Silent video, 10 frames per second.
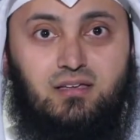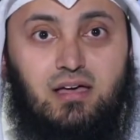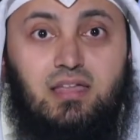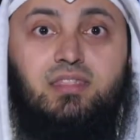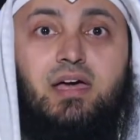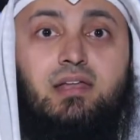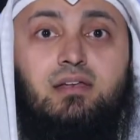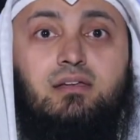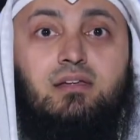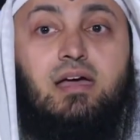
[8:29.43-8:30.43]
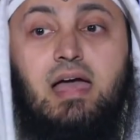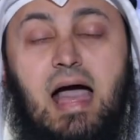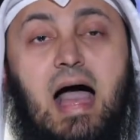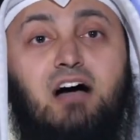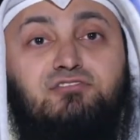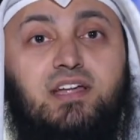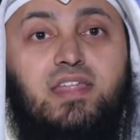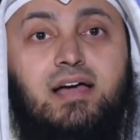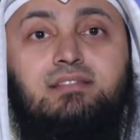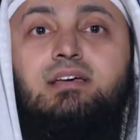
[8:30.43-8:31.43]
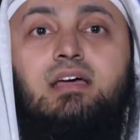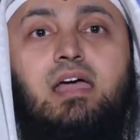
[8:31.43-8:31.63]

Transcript: And then after that,